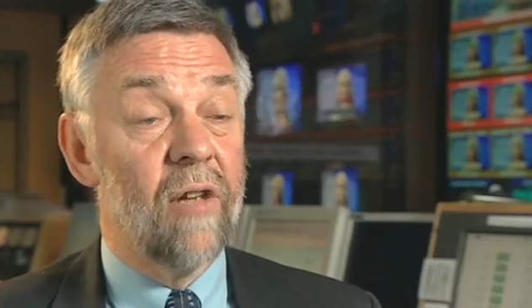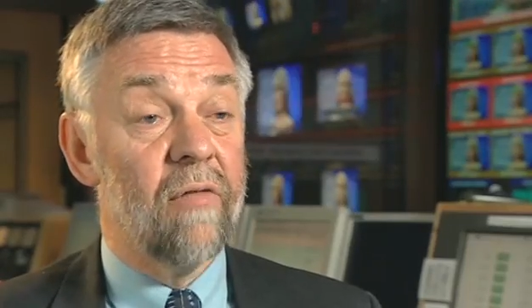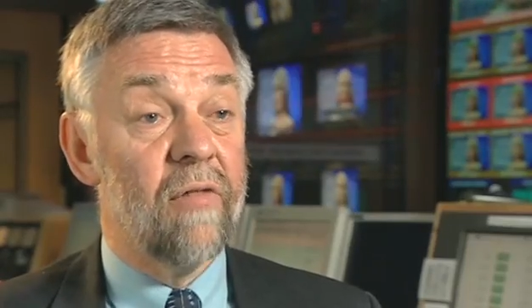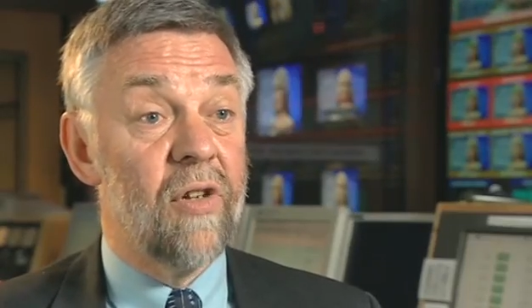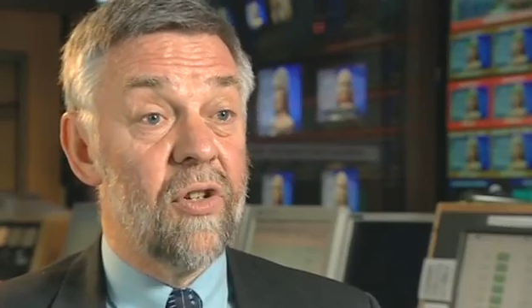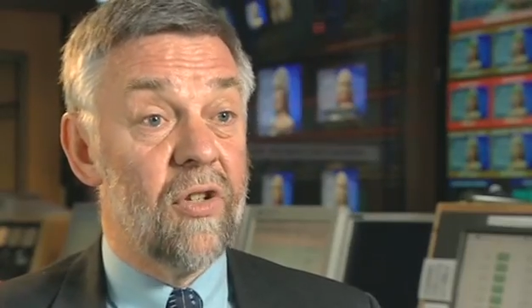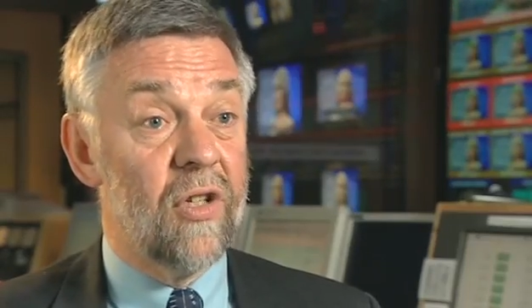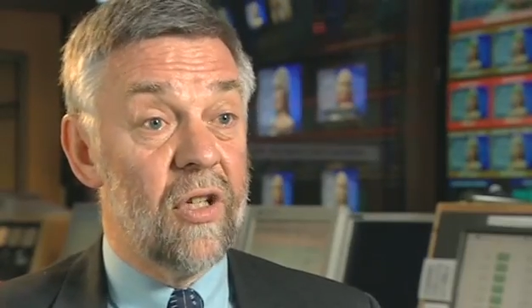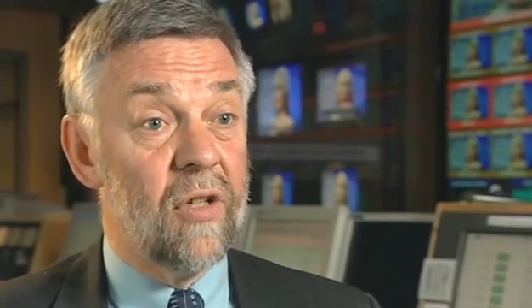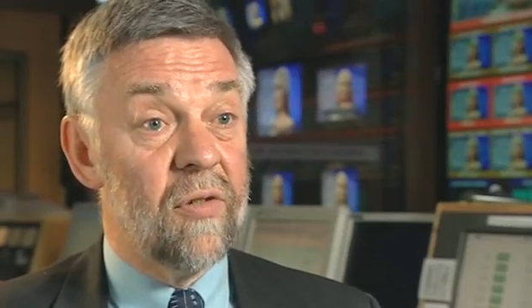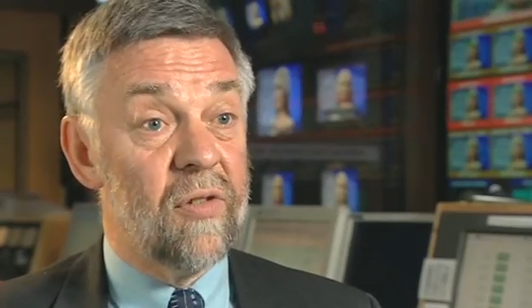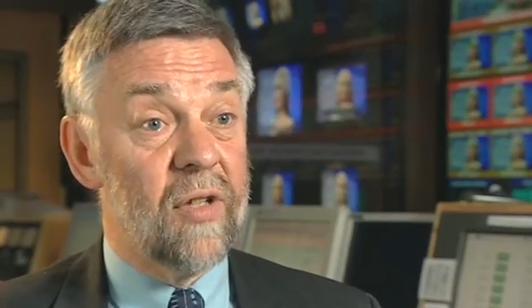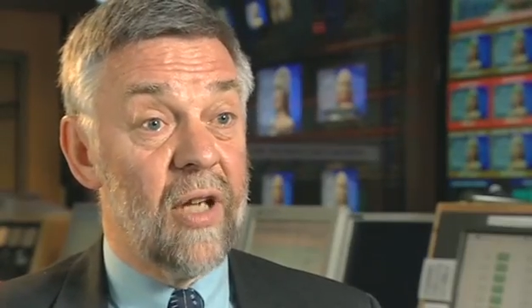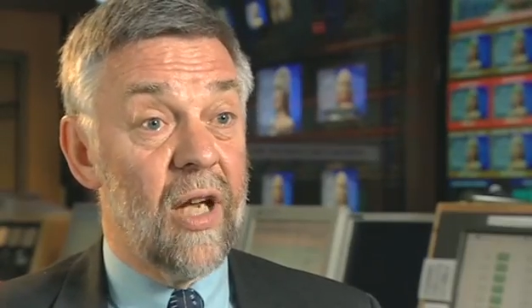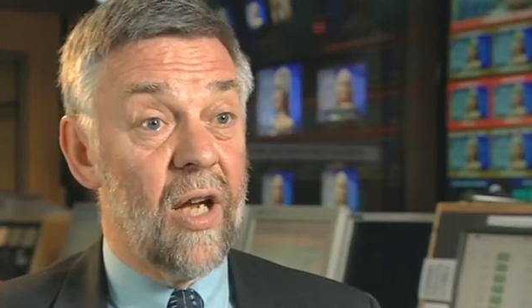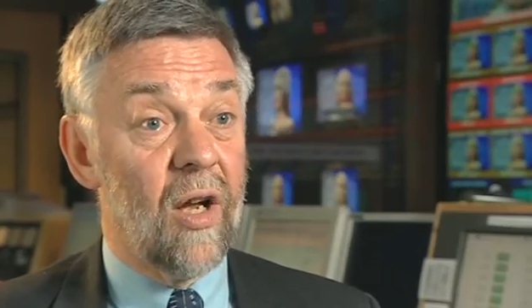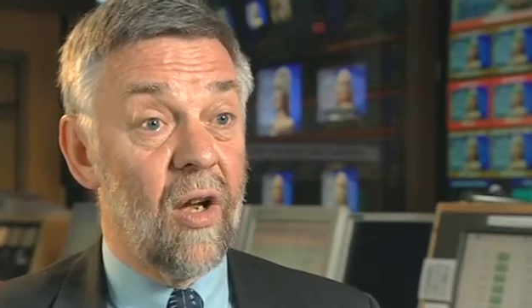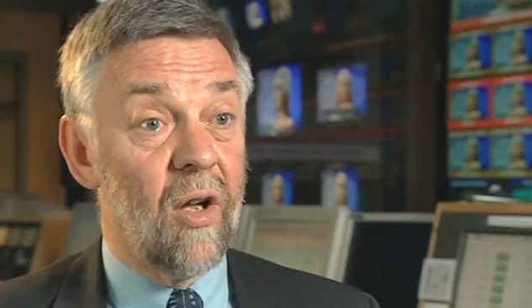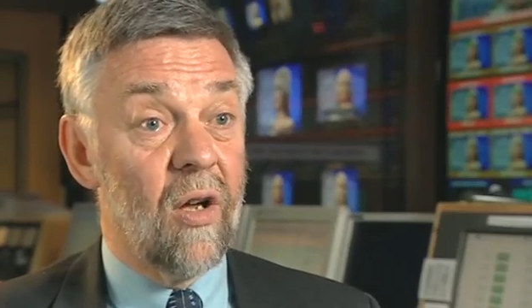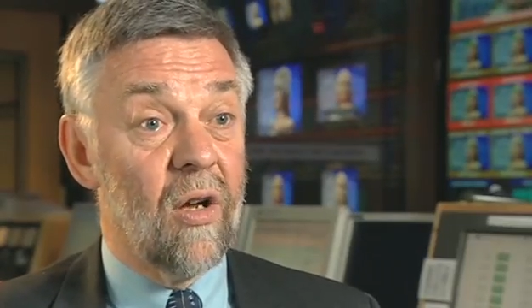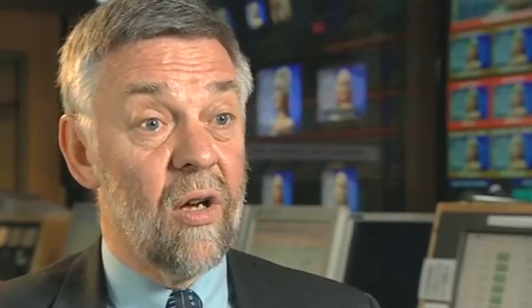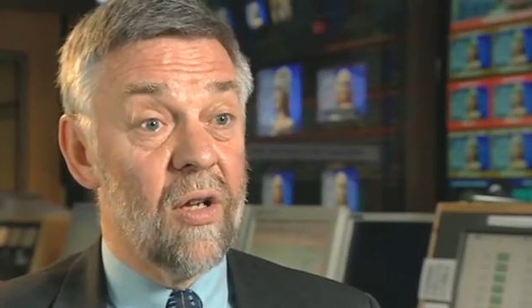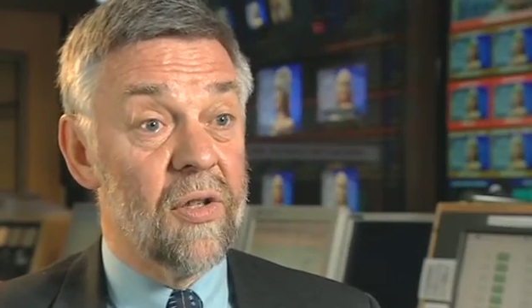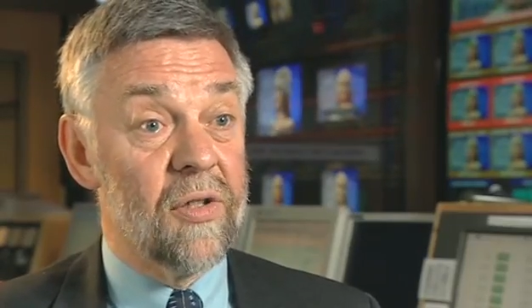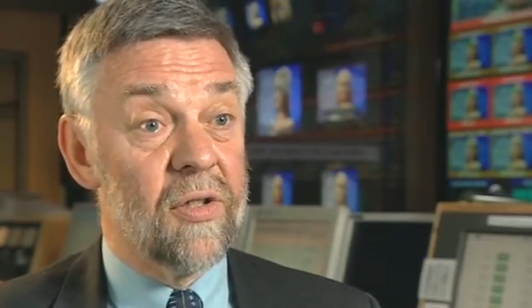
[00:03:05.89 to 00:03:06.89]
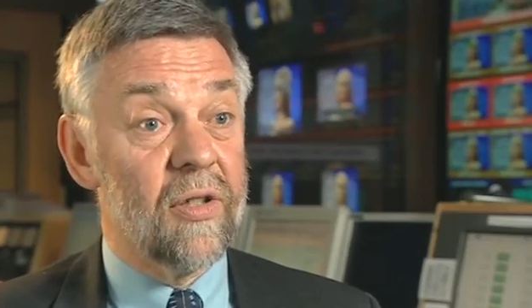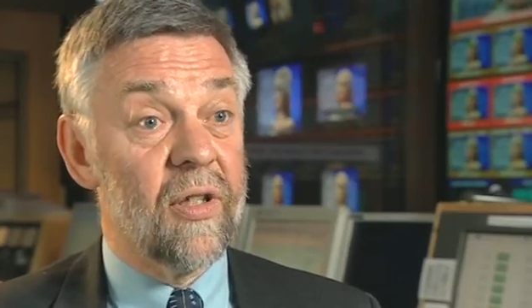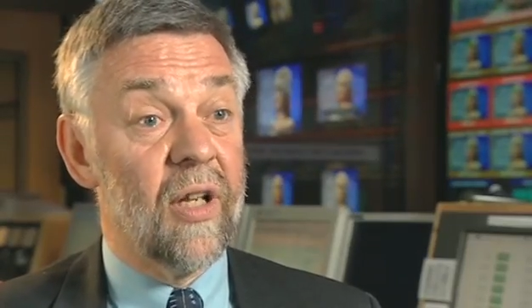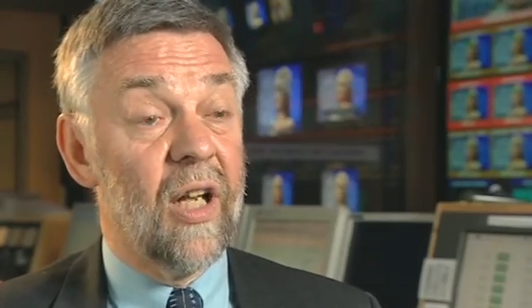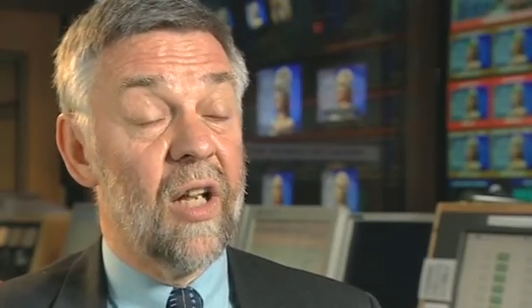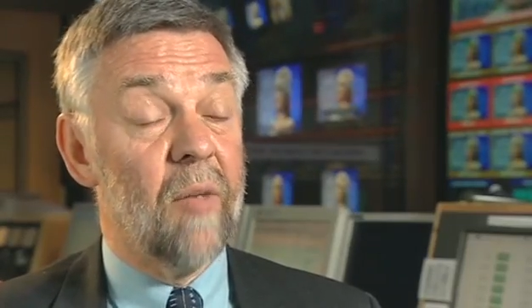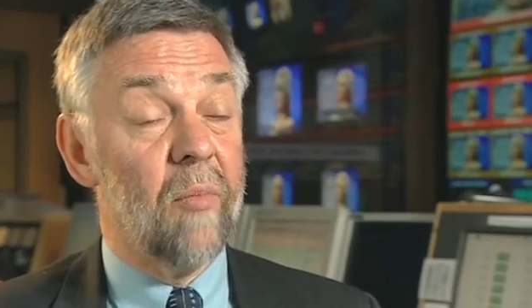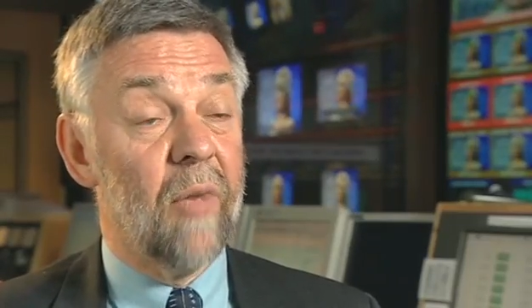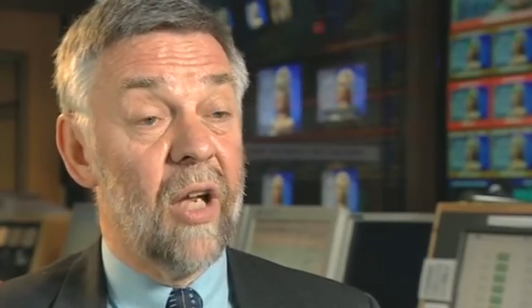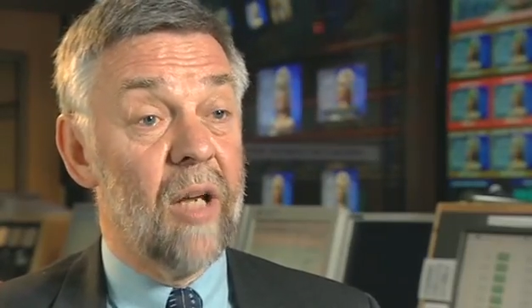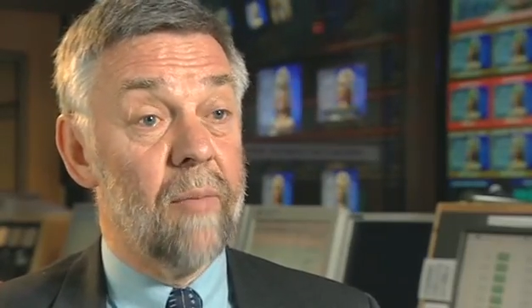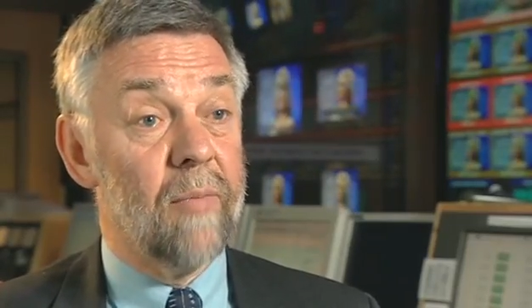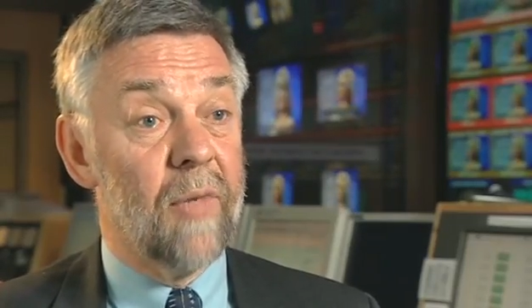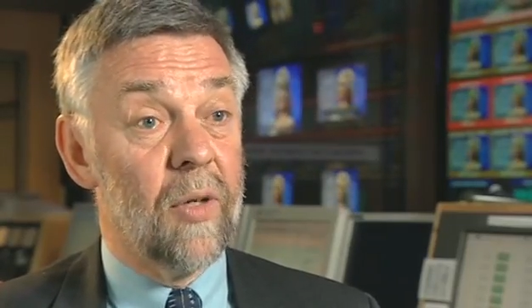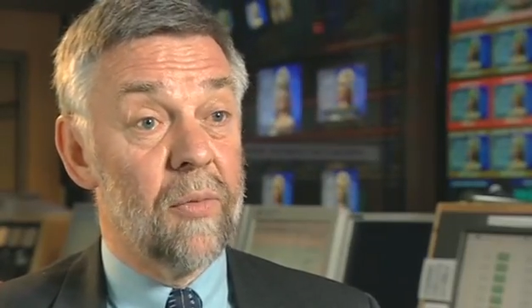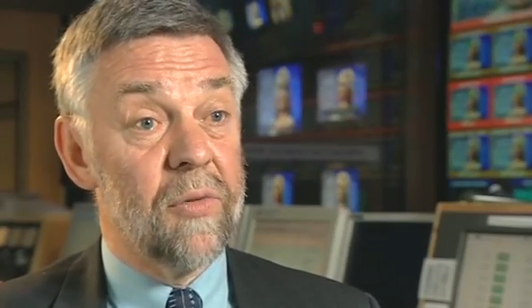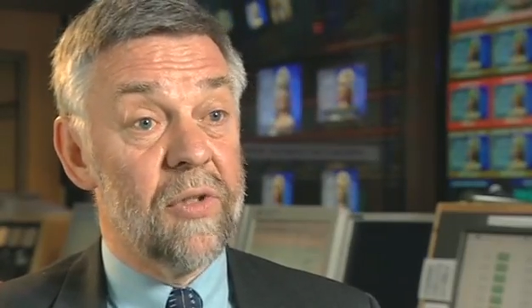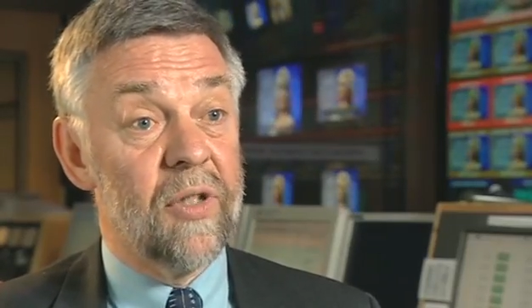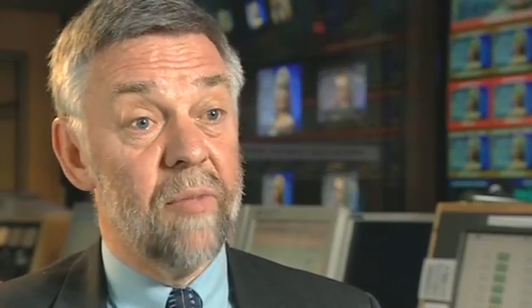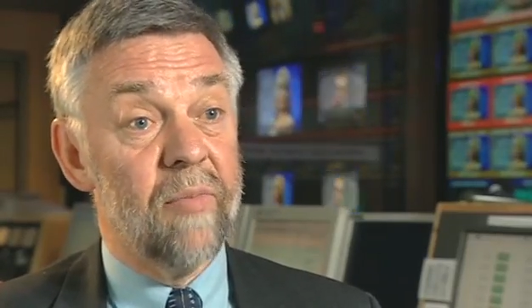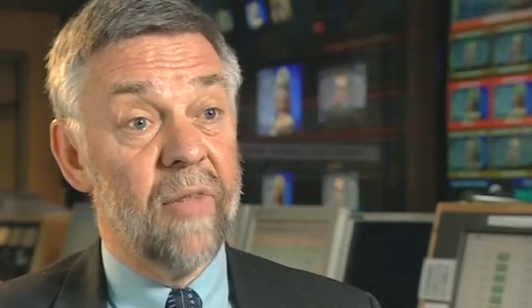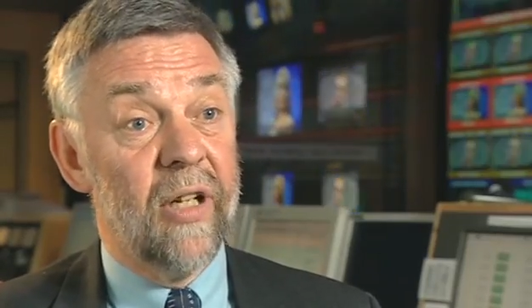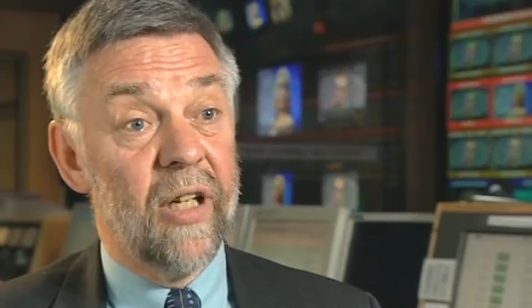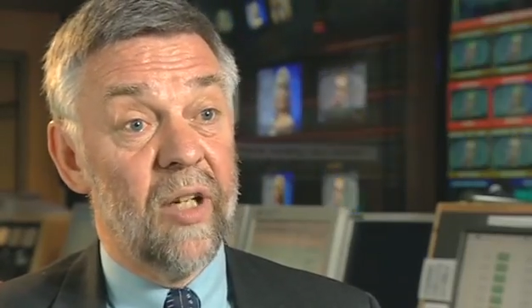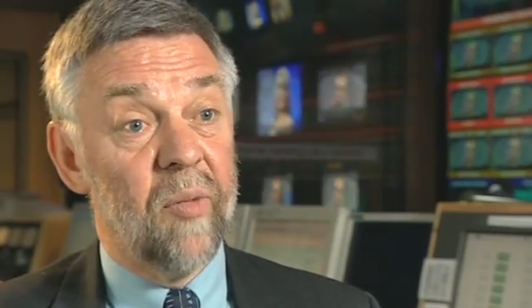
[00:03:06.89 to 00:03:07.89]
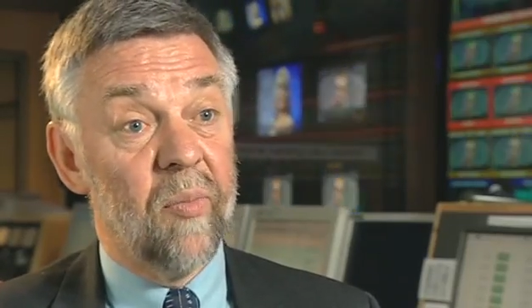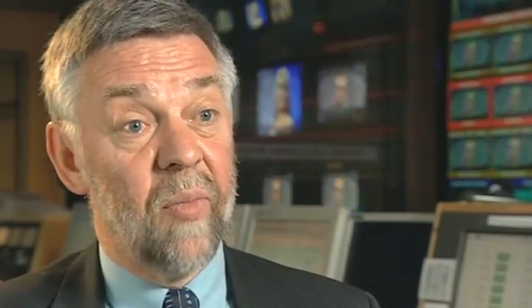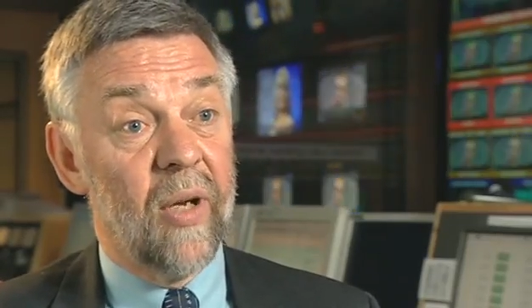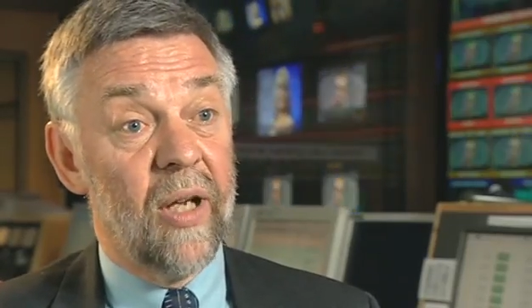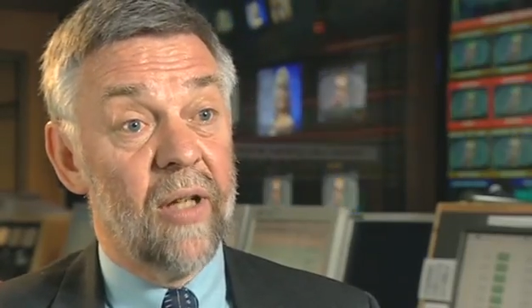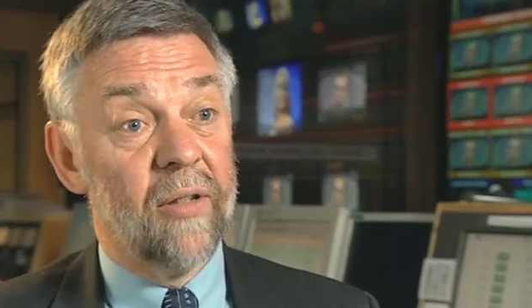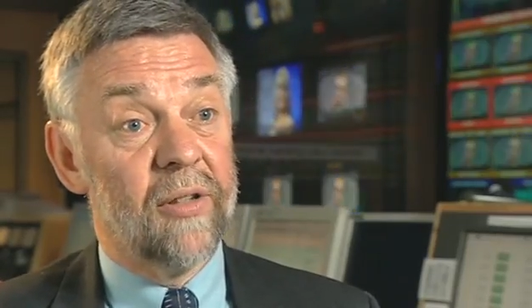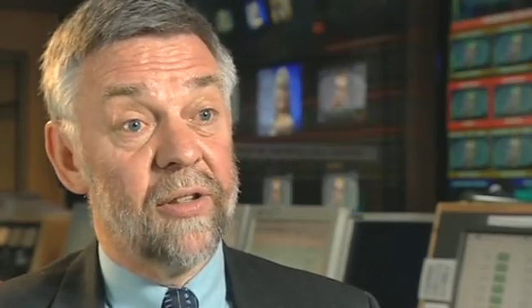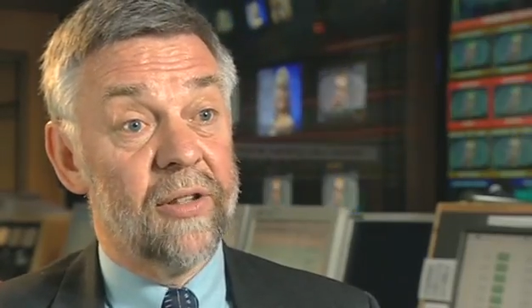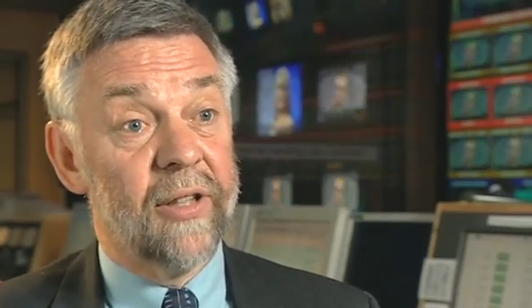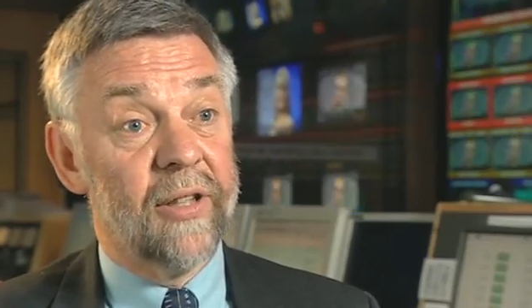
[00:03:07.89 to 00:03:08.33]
reduce our costs and make multi-million pound